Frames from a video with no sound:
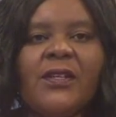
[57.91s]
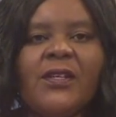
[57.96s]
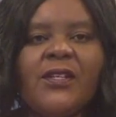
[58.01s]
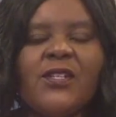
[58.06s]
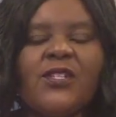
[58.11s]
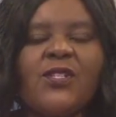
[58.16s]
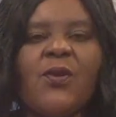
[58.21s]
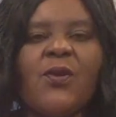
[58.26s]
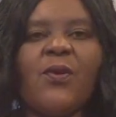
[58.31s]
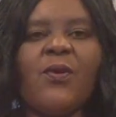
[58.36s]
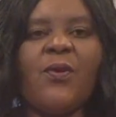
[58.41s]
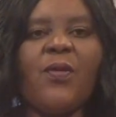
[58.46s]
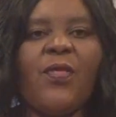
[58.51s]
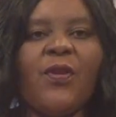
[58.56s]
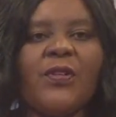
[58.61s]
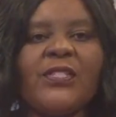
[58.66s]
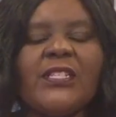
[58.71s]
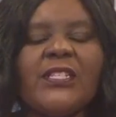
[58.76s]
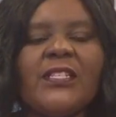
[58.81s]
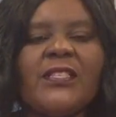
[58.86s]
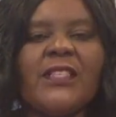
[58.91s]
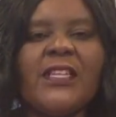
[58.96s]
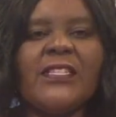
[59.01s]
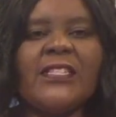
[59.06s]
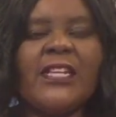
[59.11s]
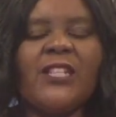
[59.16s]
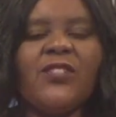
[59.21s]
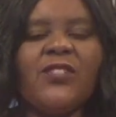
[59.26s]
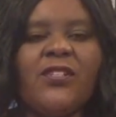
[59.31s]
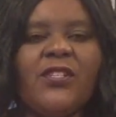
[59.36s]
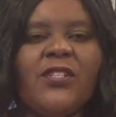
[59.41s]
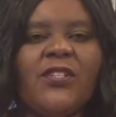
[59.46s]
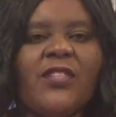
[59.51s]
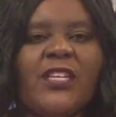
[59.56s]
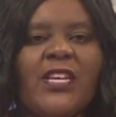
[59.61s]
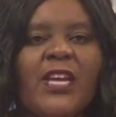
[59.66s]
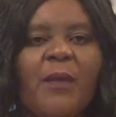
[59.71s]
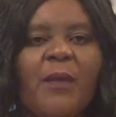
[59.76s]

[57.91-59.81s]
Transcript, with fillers: So those are the things that you need to think